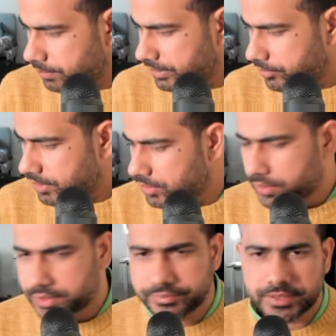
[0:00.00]
people are
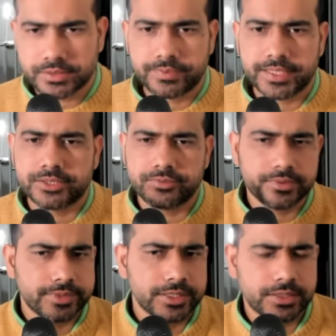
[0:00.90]
not even
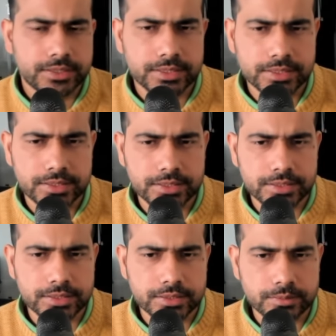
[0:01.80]
flexible with
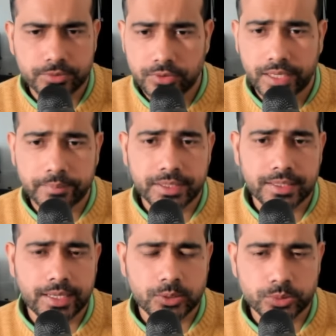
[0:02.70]
uh, the programming
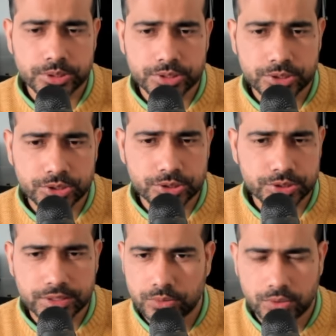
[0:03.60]

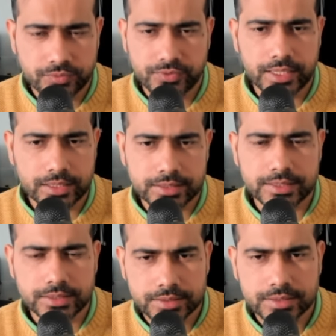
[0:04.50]
language and all of that i
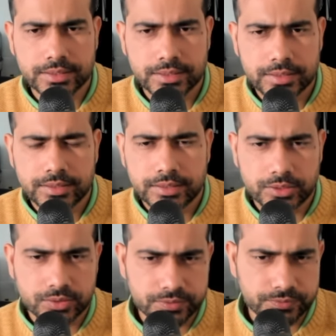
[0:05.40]
think
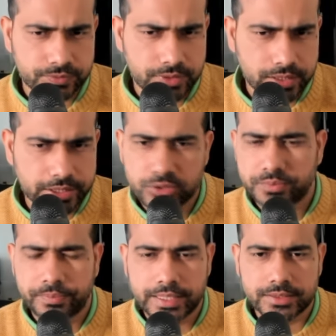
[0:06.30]
you know if you are
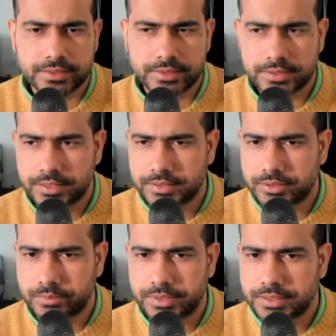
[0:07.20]
into python and
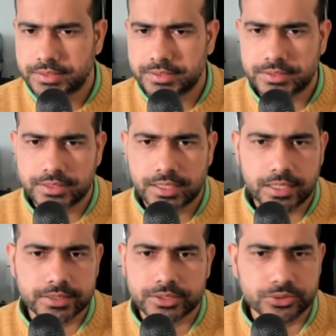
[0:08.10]
somebody
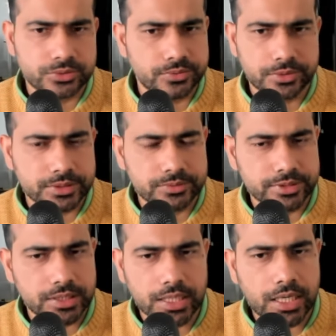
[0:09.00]
asks you to work
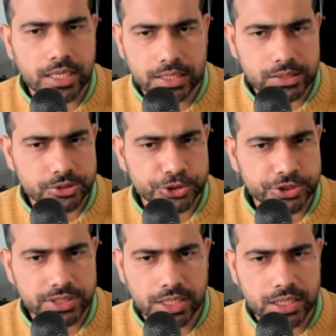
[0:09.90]
with r or
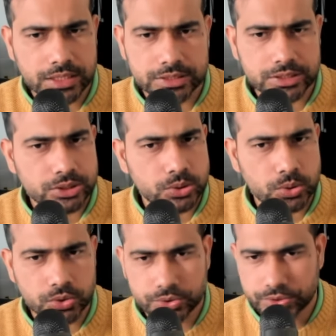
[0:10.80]
SAS
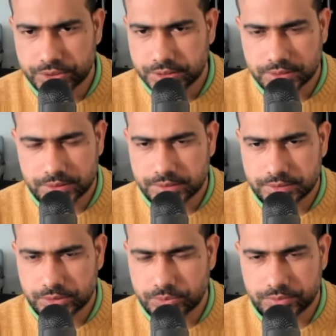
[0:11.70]
or
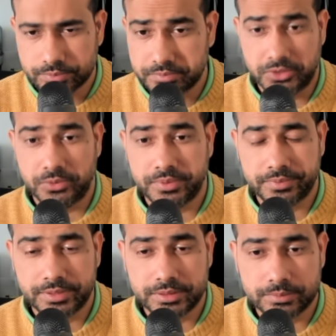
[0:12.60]
uh, you know
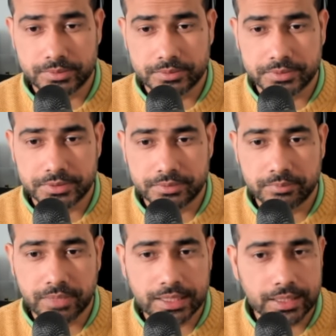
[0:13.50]
even
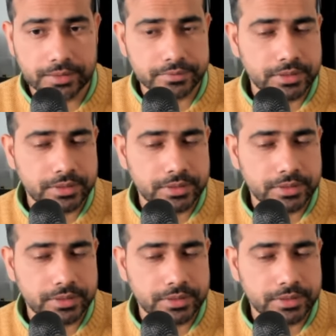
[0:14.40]
even matlab